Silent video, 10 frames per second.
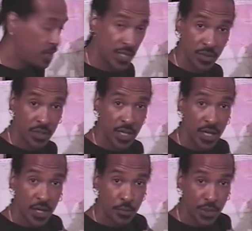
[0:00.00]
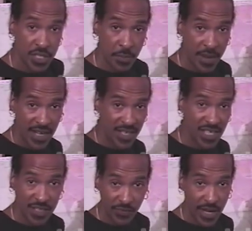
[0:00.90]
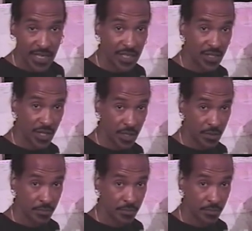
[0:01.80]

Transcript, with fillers: little principalities fighting each other.